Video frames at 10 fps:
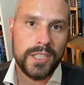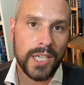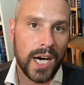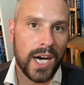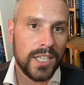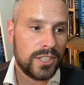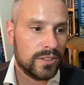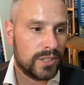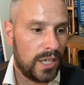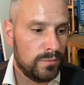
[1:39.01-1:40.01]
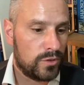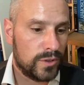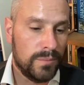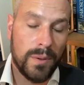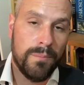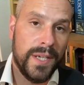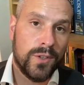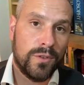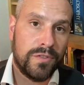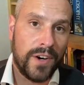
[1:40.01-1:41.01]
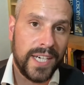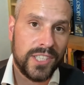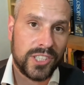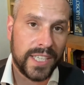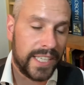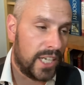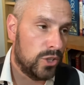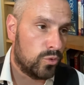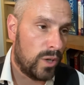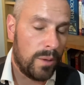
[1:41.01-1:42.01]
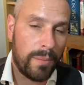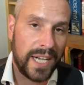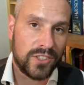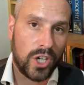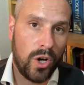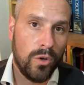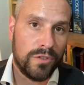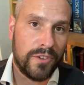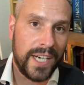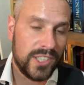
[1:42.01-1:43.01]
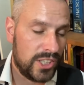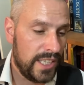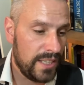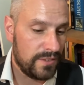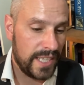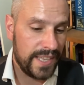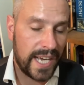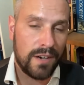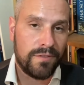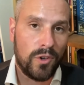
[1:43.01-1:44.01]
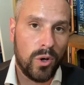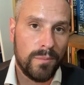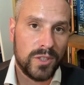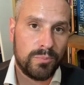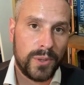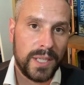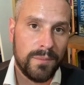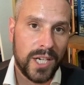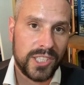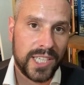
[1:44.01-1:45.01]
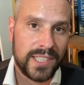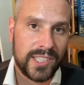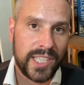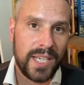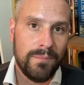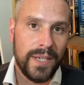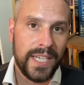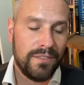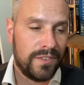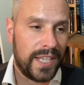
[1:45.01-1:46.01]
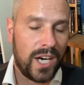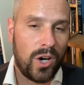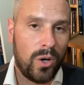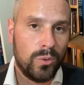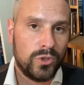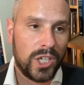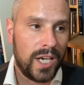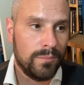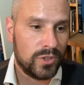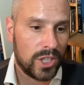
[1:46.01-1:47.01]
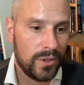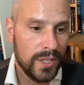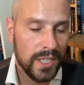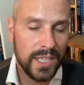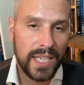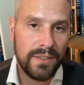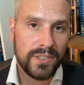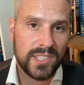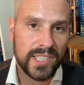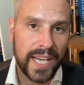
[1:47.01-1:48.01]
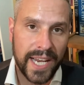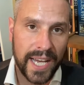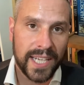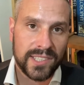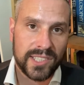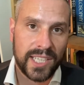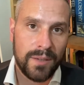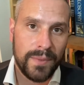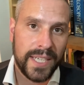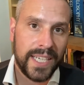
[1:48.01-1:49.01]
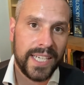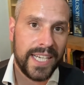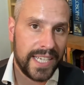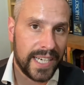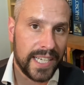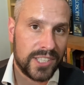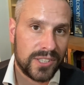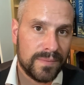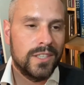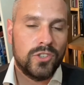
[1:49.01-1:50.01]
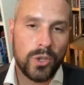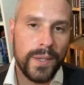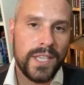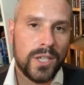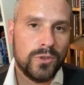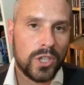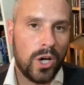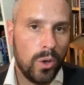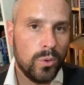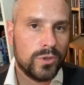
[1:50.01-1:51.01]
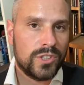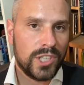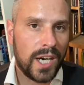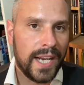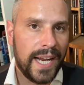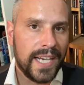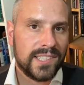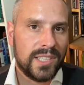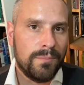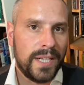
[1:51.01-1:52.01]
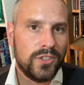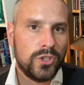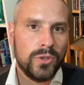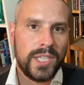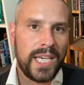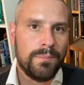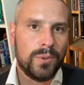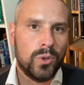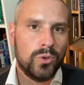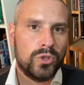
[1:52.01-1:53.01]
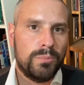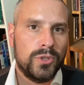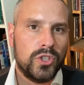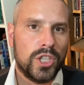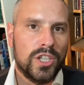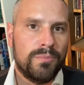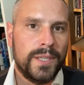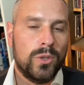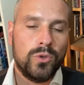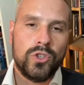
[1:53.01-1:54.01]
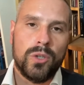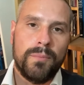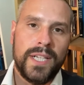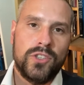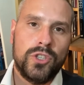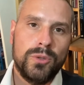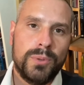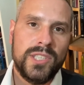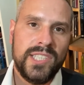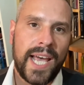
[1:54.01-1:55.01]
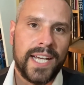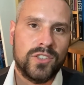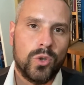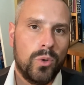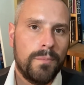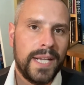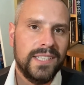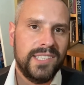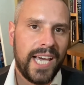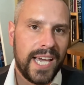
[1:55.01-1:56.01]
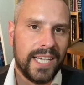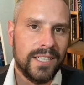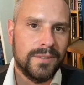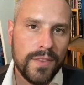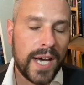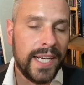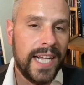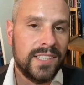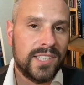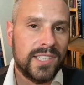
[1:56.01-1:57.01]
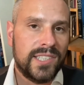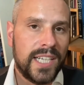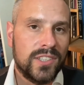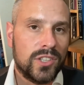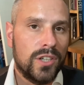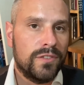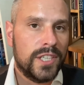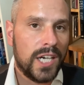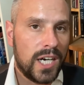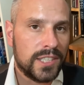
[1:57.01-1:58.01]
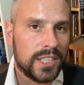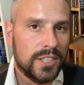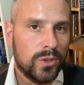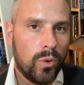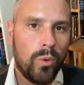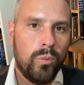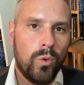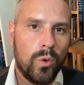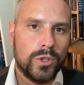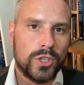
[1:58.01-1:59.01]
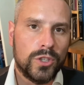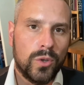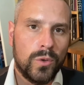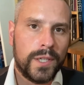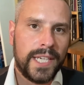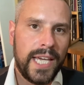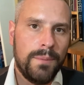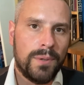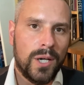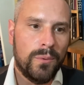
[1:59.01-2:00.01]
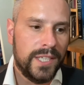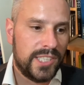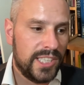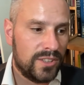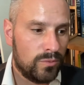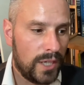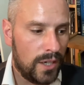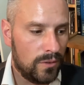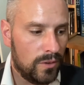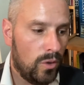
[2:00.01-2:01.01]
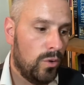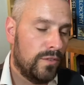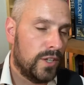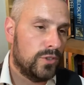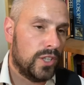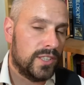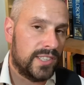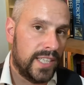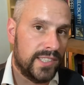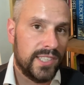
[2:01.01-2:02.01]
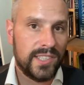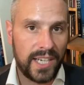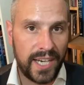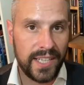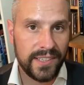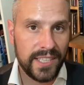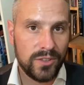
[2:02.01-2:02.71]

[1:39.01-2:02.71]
Guard comes from Middle French and then it goes right back to Old French, and even in that form has pretty much had the same meaning for that whole time. So even today it has the same meaning in English. So in those old dialects it meant to keep or to preserve, but it also meant to protect or maintain. That led to the sense of guardian or warden or keeper, which is, well, all of those other senses and these